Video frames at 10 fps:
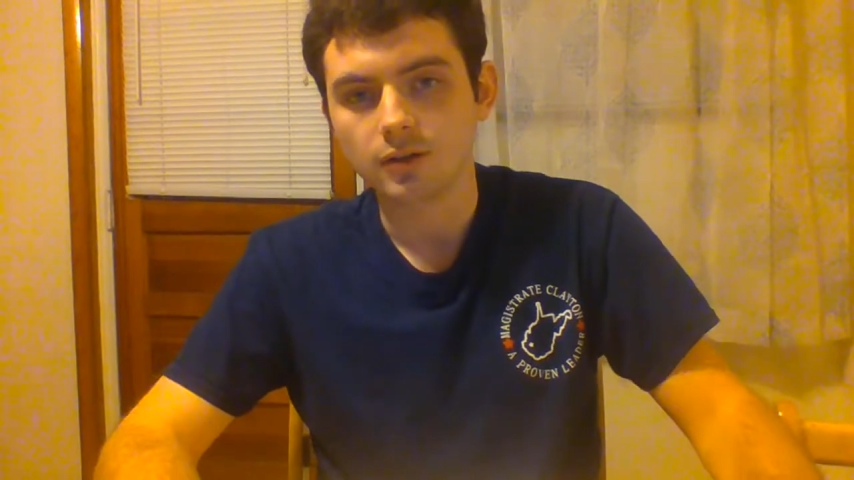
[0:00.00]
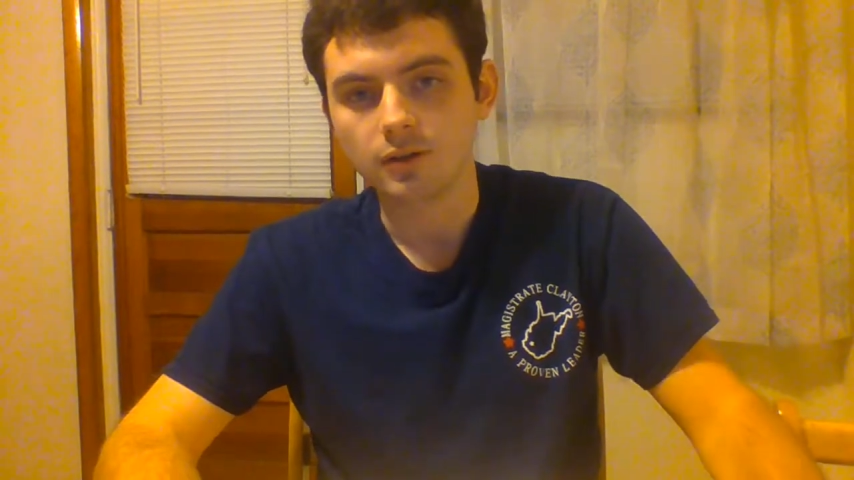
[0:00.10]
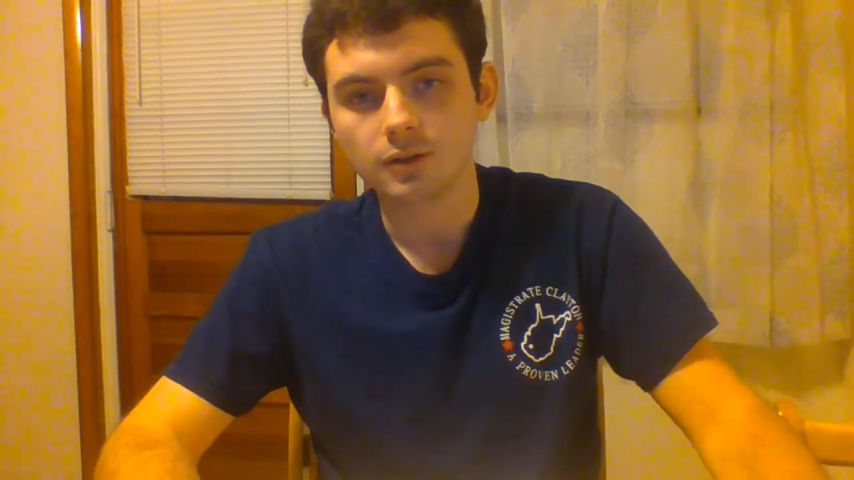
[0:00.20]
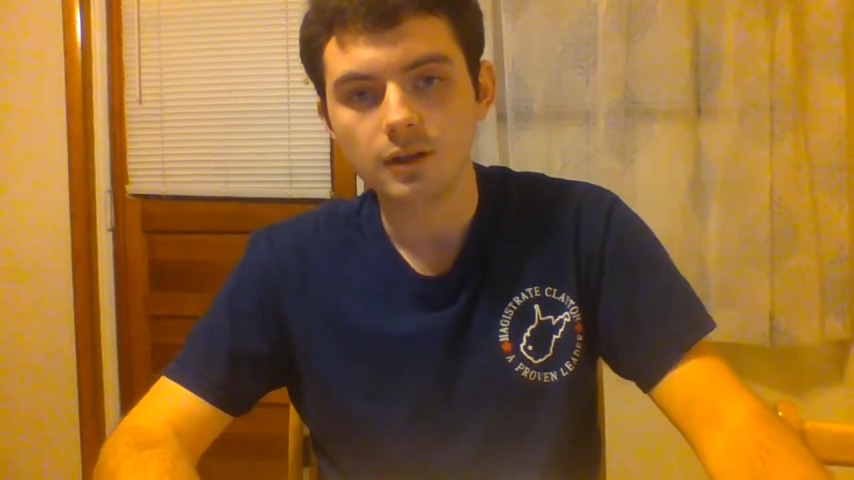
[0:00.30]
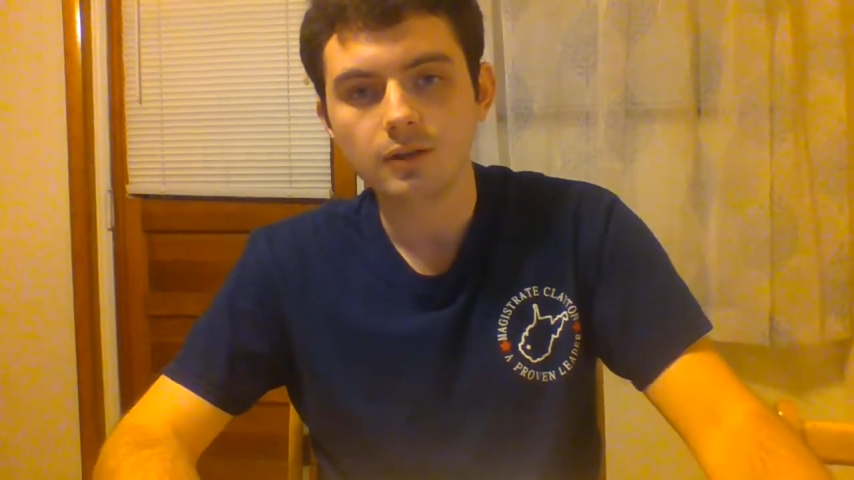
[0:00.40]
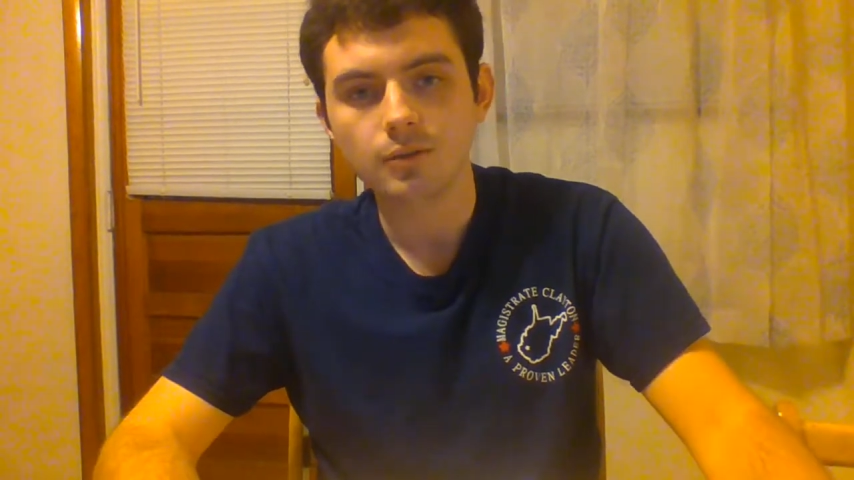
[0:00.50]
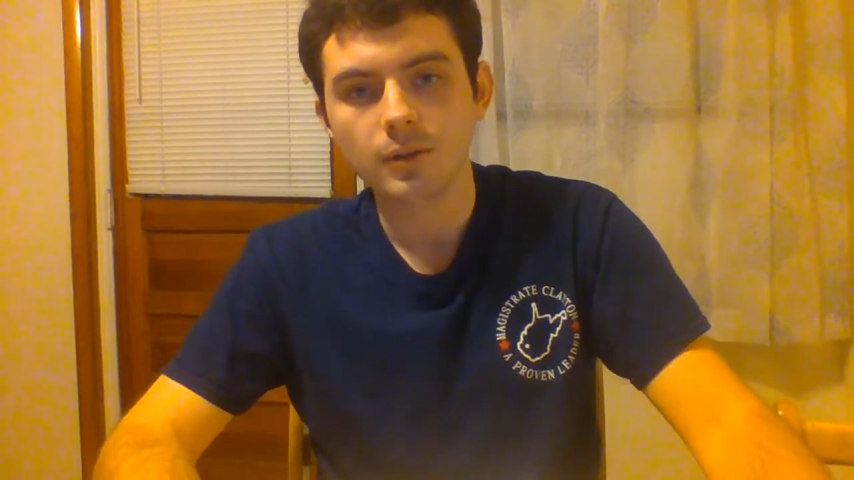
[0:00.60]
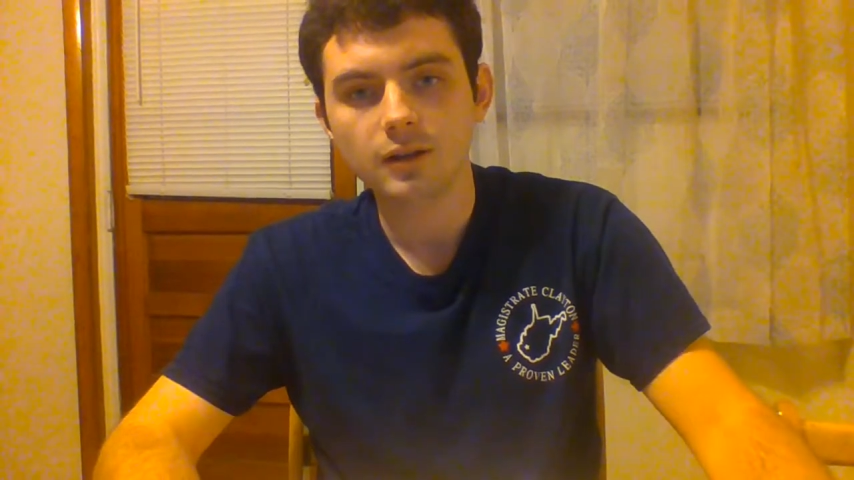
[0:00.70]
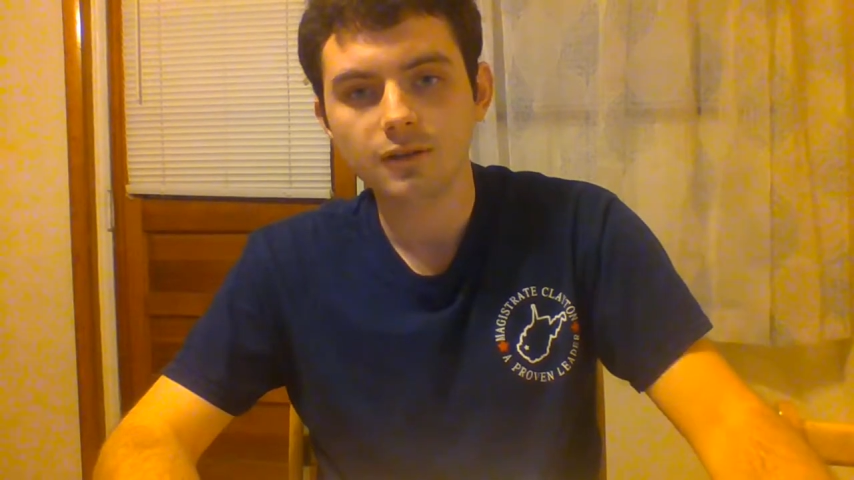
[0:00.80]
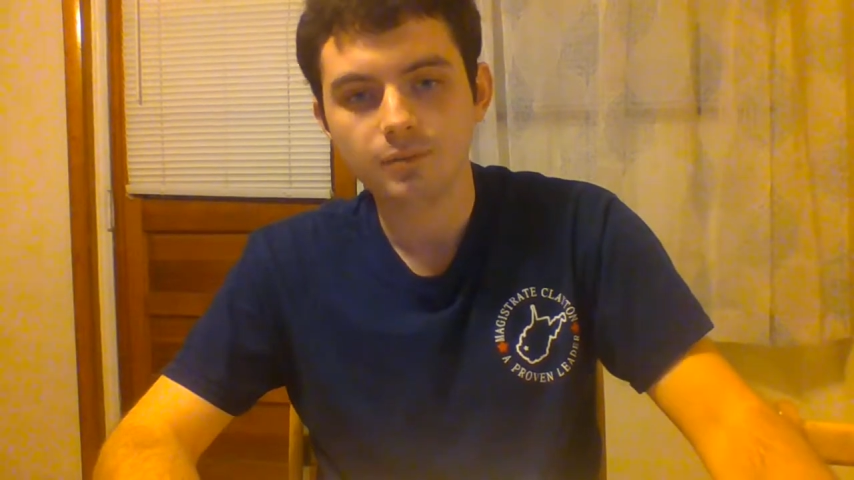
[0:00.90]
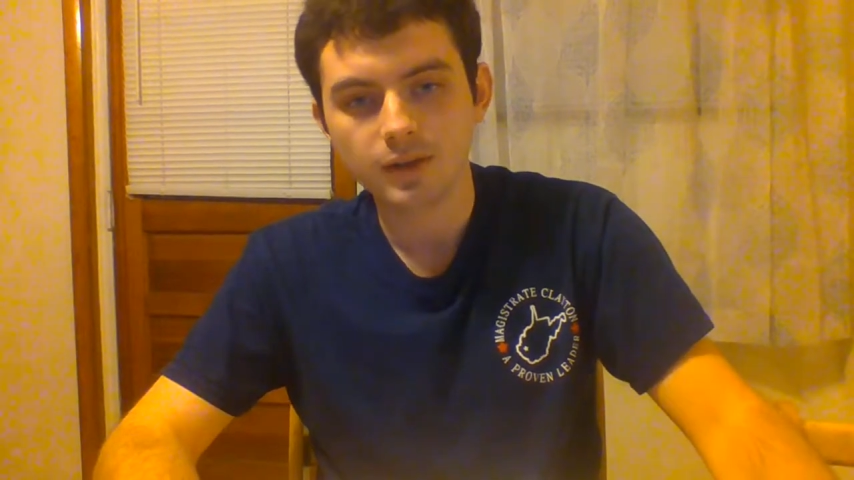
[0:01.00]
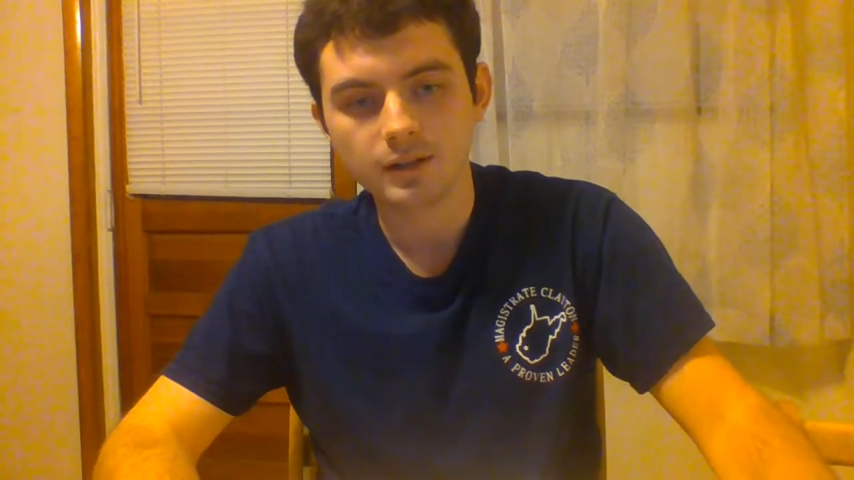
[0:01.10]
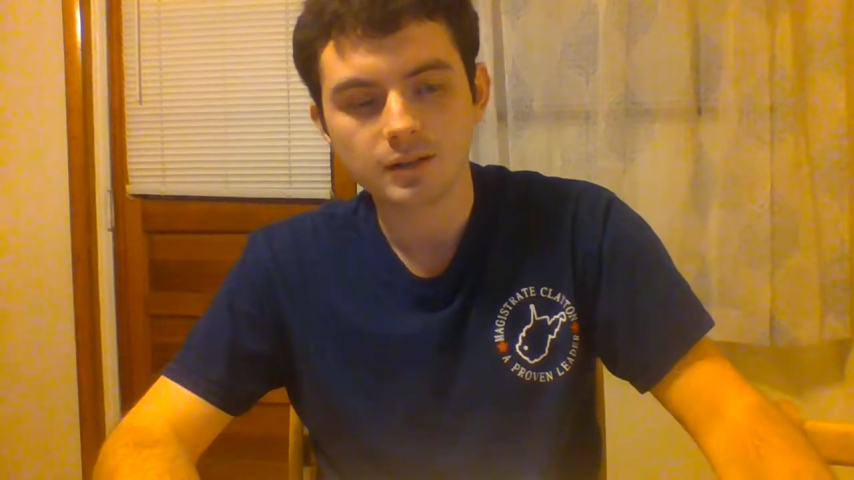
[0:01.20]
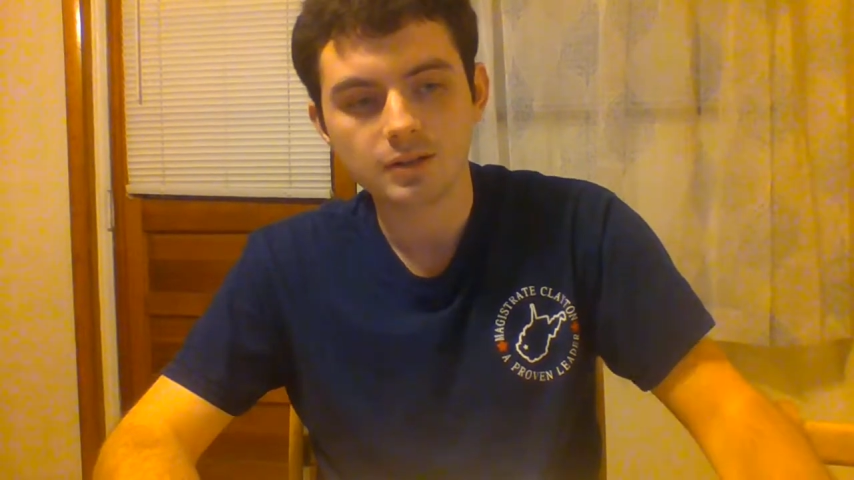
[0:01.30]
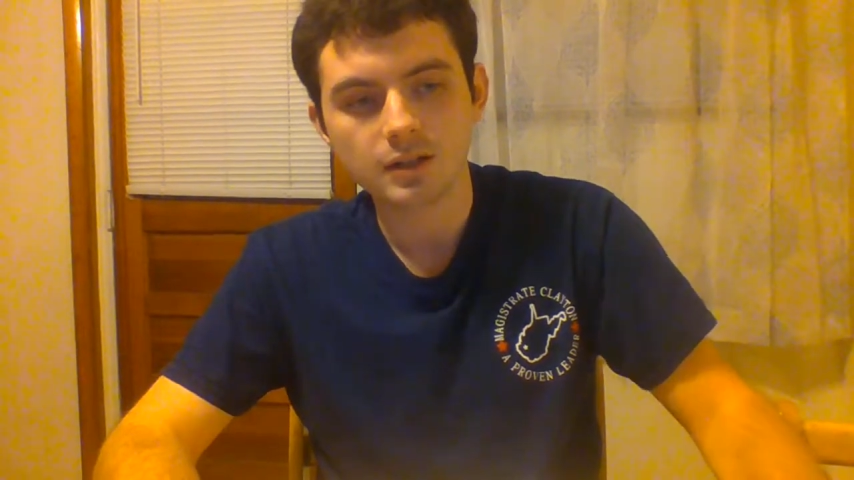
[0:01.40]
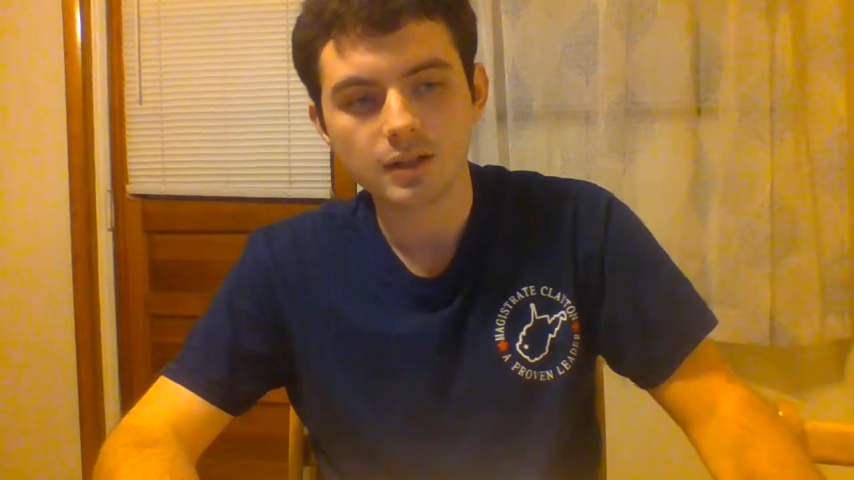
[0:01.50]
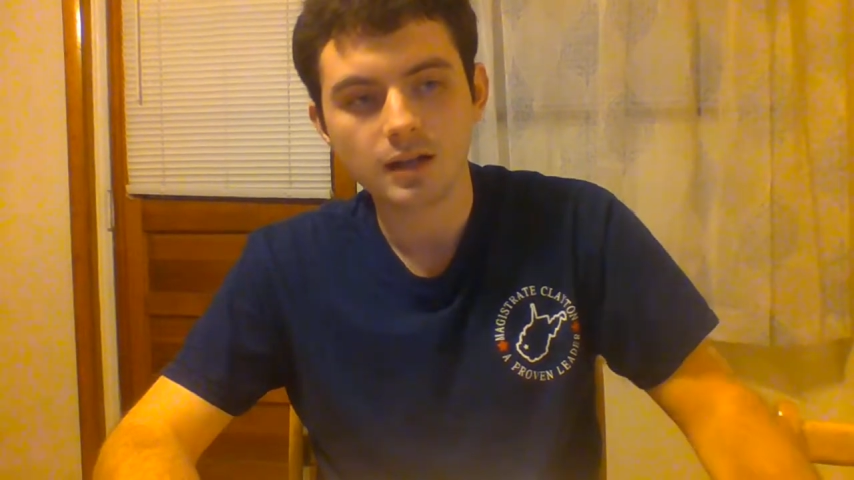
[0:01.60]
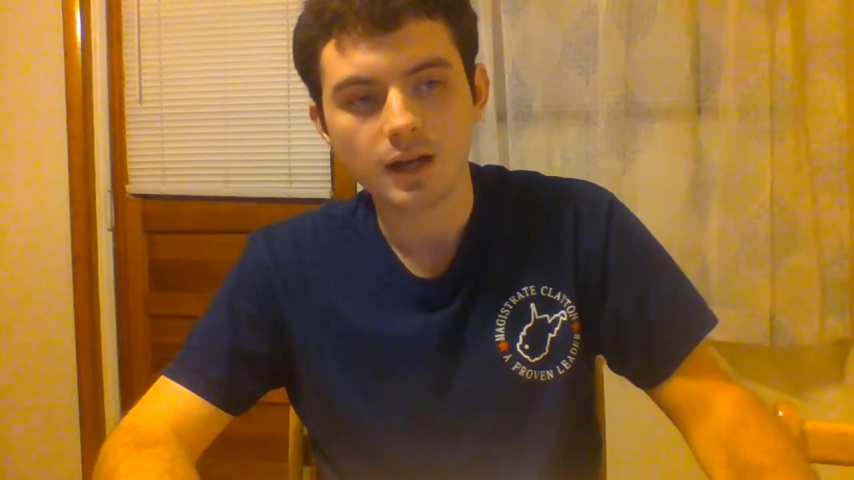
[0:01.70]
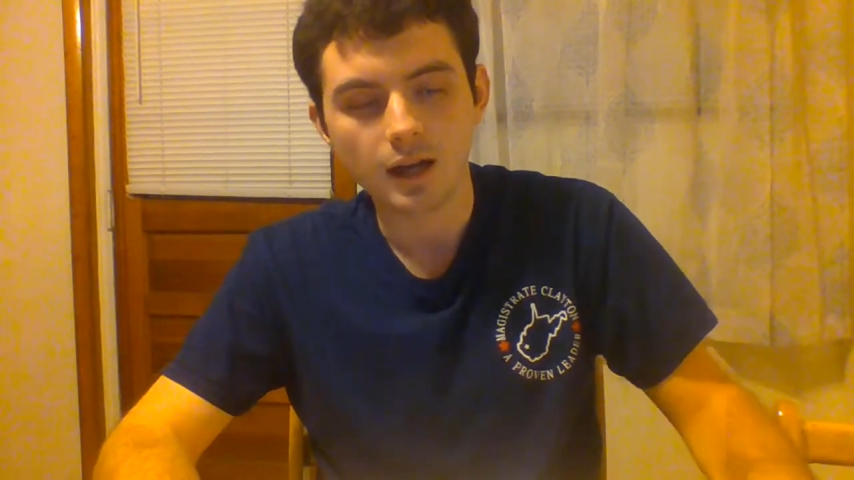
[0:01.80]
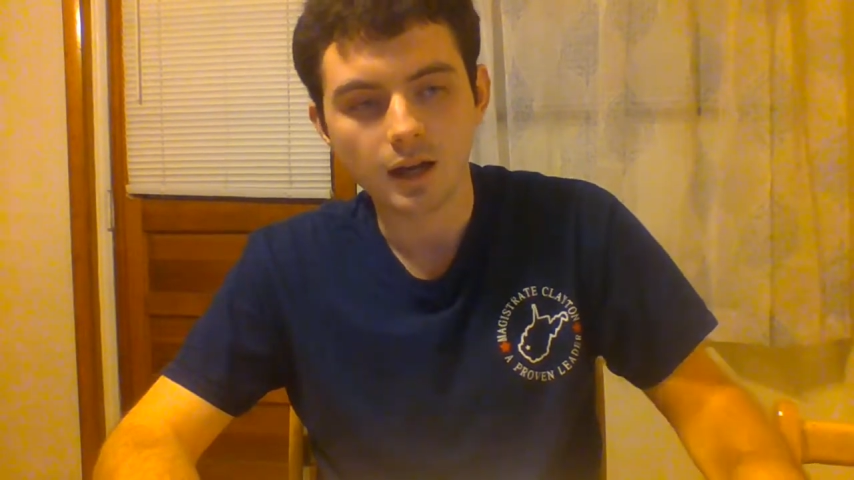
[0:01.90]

13th week of pregnancy,